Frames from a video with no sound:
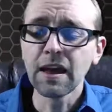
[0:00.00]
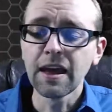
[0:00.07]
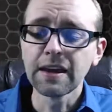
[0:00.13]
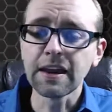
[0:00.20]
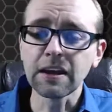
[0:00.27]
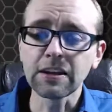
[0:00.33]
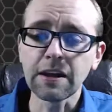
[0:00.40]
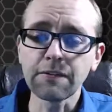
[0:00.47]

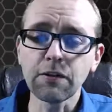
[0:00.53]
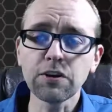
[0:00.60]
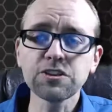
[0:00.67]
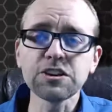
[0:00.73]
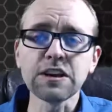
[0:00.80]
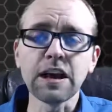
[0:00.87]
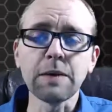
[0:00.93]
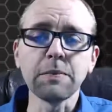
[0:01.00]
Now,
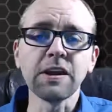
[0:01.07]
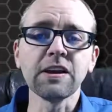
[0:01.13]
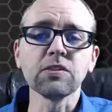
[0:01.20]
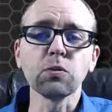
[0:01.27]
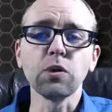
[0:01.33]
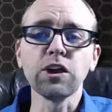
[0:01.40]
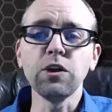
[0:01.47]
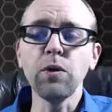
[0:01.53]
divergent naming is
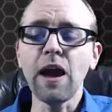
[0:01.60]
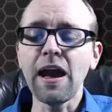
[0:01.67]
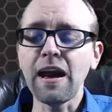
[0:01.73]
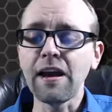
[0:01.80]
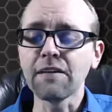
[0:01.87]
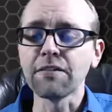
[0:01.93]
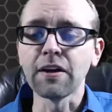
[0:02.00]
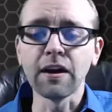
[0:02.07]
where you
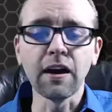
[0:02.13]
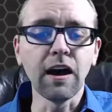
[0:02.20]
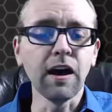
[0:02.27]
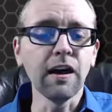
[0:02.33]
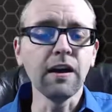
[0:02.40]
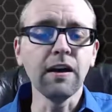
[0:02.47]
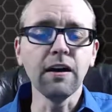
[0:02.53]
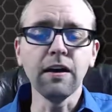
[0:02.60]
have
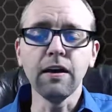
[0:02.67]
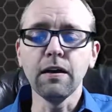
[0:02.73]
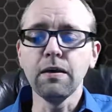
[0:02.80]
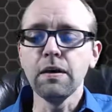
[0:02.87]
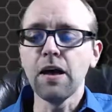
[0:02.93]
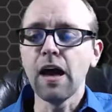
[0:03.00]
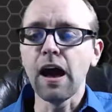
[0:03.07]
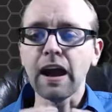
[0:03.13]
a
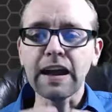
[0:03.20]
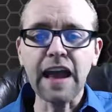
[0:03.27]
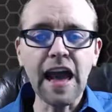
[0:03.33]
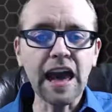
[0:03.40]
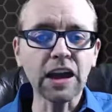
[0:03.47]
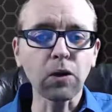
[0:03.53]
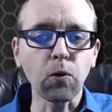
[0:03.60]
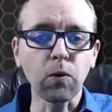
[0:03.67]

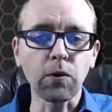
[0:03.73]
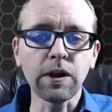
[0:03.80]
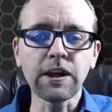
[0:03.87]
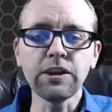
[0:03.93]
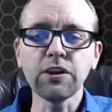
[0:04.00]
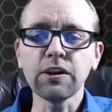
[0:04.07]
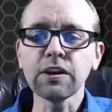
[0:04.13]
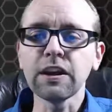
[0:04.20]
category, and
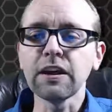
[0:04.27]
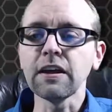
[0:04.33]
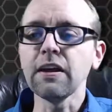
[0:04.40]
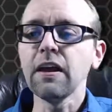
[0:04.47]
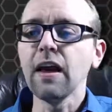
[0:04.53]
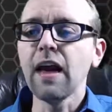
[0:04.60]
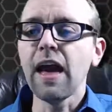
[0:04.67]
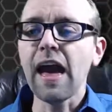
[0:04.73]
you're going to
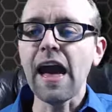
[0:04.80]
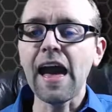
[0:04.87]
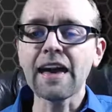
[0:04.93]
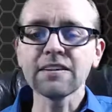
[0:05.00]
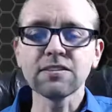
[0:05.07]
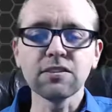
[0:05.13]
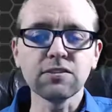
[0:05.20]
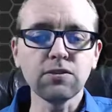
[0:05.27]

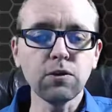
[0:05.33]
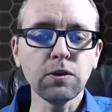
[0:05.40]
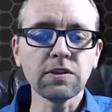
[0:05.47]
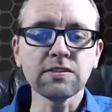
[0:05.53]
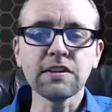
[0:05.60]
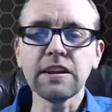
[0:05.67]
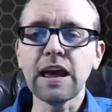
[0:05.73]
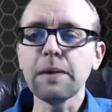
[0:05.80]
ask the students
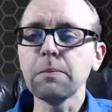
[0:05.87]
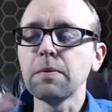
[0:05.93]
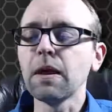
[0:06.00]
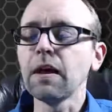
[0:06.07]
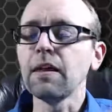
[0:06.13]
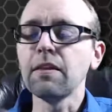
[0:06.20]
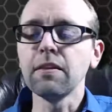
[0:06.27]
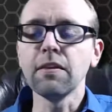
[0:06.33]
to name
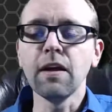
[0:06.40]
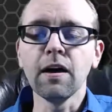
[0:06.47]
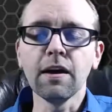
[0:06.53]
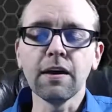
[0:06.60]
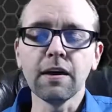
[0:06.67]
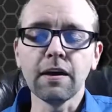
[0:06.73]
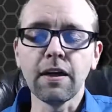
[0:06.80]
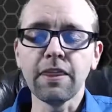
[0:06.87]

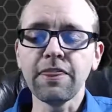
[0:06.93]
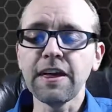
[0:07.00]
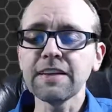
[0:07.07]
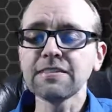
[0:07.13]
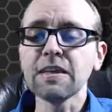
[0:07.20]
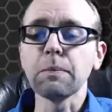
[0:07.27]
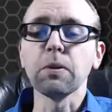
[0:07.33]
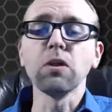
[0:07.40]
things
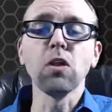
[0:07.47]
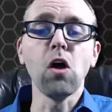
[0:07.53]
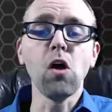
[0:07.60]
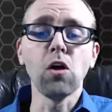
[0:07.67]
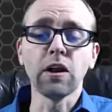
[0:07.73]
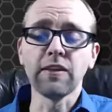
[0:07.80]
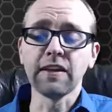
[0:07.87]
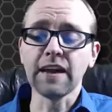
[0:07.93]
that
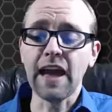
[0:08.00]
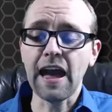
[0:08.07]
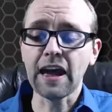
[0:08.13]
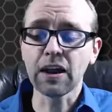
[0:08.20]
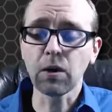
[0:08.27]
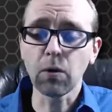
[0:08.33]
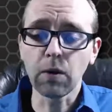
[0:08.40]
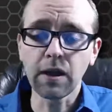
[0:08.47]
belong in the
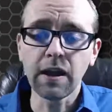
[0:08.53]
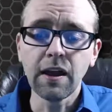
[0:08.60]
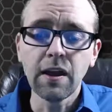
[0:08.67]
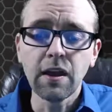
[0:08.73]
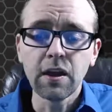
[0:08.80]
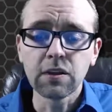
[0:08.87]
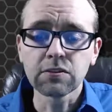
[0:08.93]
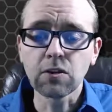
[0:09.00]
category.
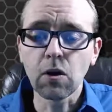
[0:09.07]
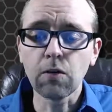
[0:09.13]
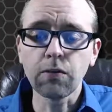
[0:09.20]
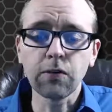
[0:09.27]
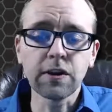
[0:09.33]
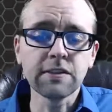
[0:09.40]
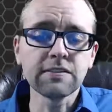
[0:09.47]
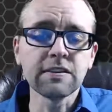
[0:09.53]
So, for
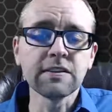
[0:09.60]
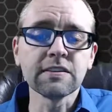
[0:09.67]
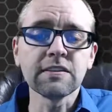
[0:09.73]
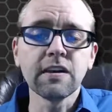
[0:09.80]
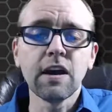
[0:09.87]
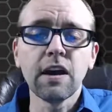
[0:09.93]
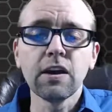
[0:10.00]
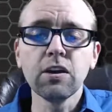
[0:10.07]
instance,
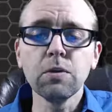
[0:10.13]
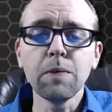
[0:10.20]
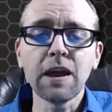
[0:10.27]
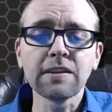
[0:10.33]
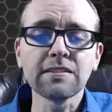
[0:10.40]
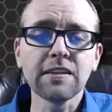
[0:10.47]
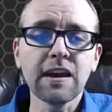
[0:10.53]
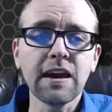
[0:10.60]
you might
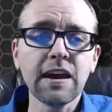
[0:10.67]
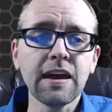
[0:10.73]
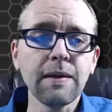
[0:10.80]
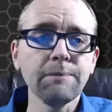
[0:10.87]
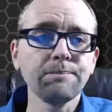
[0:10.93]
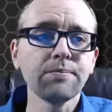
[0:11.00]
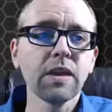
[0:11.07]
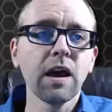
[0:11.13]
say,
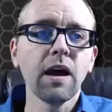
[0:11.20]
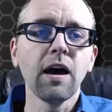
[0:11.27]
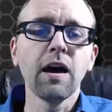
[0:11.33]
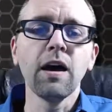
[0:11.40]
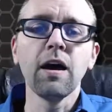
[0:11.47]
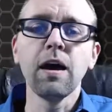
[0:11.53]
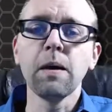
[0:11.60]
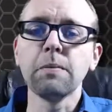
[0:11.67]

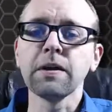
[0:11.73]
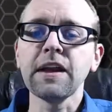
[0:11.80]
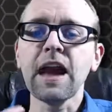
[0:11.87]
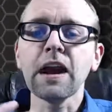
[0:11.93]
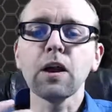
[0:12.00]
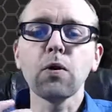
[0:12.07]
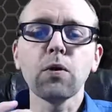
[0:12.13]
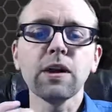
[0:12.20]
the
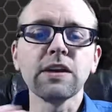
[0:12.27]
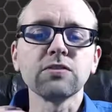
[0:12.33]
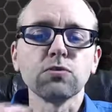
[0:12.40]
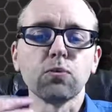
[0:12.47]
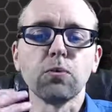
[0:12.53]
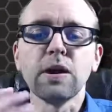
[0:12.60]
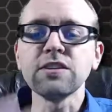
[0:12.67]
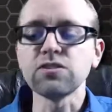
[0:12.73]
category is
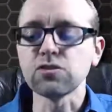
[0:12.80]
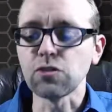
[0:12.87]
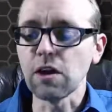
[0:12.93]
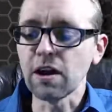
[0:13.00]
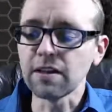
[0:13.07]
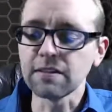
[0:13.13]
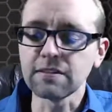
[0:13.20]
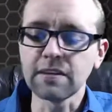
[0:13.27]

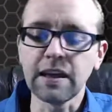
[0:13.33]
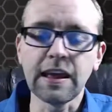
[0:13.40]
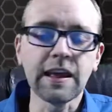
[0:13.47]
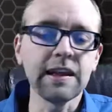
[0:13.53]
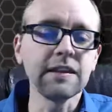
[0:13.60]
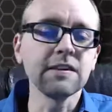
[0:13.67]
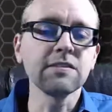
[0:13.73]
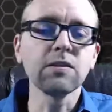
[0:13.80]
restaurants,
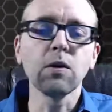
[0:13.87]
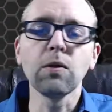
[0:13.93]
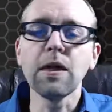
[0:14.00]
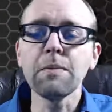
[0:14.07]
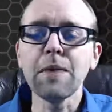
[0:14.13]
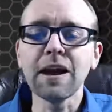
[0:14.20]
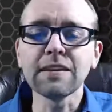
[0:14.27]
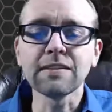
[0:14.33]
and so they
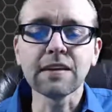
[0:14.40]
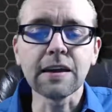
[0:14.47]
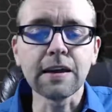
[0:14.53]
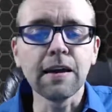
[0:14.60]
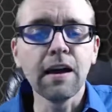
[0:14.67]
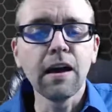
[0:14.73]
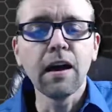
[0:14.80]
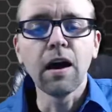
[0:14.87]
might say,
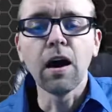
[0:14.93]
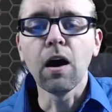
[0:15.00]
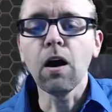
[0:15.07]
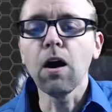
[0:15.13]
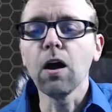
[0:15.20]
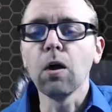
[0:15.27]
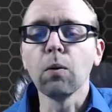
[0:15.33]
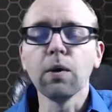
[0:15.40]

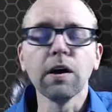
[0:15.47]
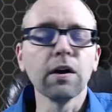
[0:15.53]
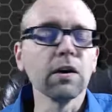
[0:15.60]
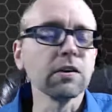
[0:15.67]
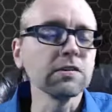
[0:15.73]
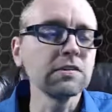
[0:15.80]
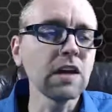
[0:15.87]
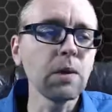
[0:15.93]
oh, well,
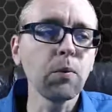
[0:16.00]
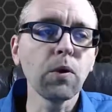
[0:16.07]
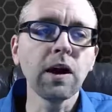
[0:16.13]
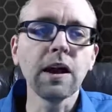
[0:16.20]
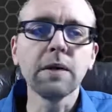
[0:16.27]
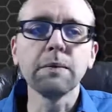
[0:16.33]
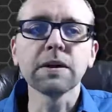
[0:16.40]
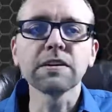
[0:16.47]

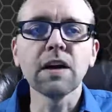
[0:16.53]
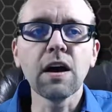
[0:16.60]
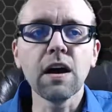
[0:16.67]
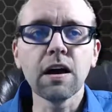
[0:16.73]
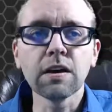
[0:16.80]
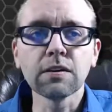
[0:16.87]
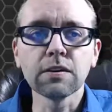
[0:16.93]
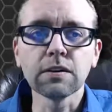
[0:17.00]
Subway,
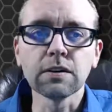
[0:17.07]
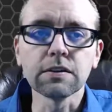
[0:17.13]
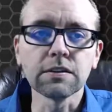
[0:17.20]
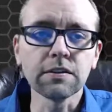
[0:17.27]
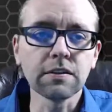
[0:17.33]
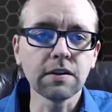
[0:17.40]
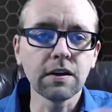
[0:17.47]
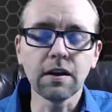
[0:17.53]

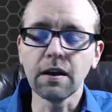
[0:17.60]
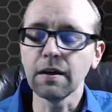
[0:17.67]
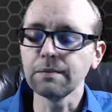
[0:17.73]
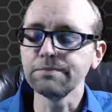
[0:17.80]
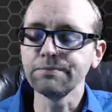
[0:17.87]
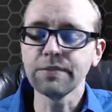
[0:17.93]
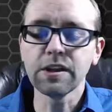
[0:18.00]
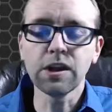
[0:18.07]
McDonald's,
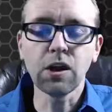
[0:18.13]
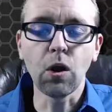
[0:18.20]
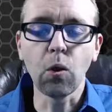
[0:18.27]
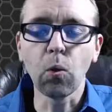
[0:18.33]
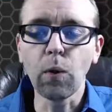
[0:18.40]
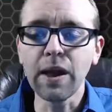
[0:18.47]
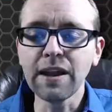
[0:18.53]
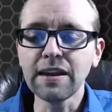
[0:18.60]

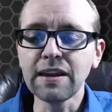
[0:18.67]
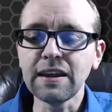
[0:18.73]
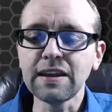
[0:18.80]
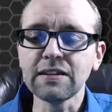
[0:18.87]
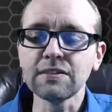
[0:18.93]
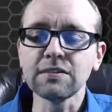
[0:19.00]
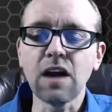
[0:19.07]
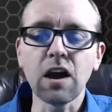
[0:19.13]

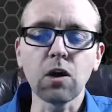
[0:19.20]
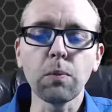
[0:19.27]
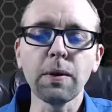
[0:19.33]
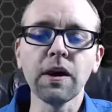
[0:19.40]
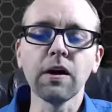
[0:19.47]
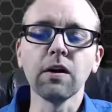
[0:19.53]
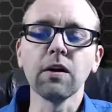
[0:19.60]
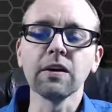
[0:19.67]
Wendy's, Taco
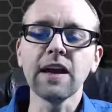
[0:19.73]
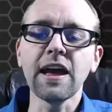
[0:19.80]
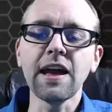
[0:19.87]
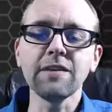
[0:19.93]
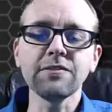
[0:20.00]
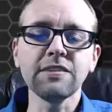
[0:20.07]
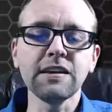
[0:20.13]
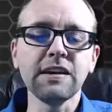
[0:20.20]
Bell,
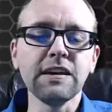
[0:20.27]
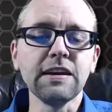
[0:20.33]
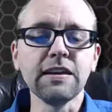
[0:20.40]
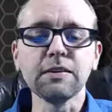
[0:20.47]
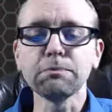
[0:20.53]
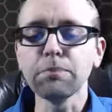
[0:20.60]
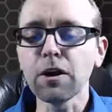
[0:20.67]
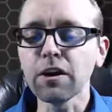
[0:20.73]
KFC,
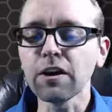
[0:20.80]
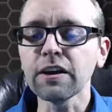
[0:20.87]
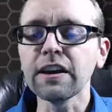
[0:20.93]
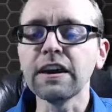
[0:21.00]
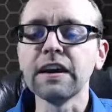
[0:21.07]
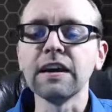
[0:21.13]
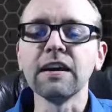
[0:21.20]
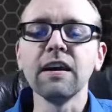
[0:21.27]
Burger
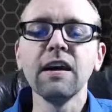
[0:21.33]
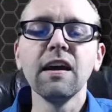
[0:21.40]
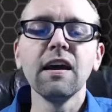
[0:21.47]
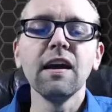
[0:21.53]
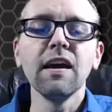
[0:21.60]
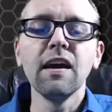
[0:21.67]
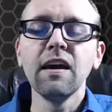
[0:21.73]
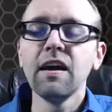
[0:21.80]
King.
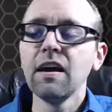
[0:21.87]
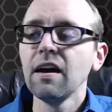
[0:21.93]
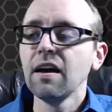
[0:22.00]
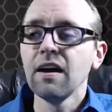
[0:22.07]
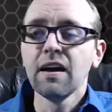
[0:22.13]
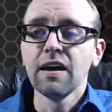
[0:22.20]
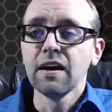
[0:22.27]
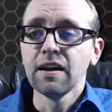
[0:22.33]

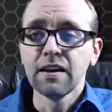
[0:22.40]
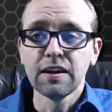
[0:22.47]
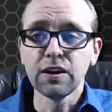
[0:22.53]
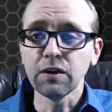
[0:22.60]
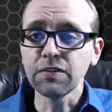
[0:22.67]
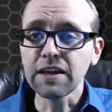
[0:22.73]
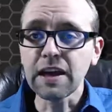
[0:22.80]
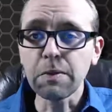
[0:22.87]

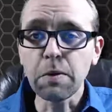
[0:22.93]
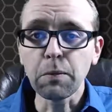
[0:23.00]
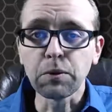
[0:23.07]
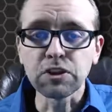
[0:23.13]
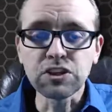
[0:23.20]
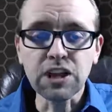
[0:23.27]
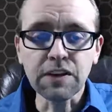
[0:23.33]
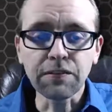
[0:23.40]
If they came up with
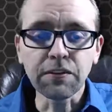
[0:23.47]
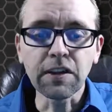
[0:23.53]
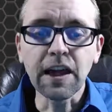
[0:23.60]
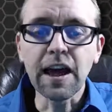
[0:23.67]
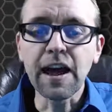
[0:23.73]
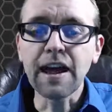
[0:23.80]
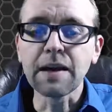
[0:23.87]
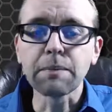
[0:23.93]

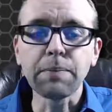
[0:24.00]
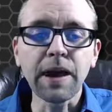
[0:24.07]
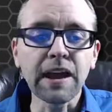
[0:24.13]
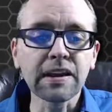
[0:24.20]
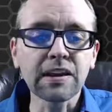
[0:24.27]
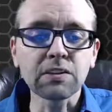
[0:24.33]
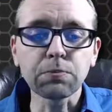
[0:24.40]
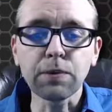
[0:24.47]
Chick-fil-A and
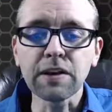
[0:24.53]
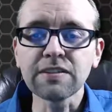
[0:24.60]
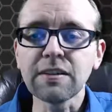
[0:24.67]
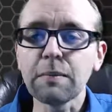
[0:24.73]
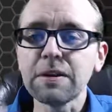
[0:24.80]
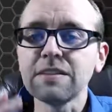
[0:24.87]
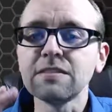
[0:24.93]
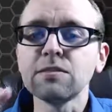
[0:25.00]
Panda Express, that'd
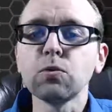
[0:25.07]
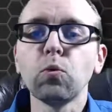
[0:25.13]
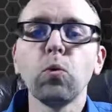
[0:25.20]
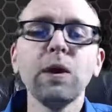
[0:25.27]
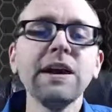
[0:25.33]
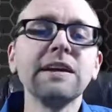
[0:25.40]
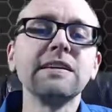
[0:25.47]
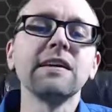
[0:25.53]
be
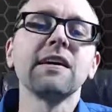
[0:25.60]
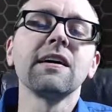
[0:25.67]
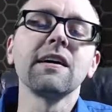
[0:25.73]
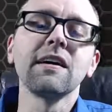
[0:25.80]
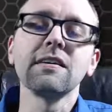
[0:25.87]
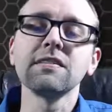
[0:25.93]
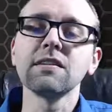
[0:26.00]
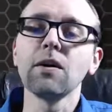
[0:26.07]
sweet.
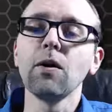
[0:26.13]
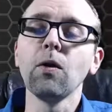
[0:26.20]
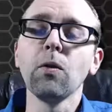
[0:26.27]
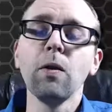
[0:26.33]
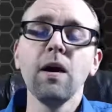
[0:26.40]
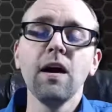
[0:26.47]
So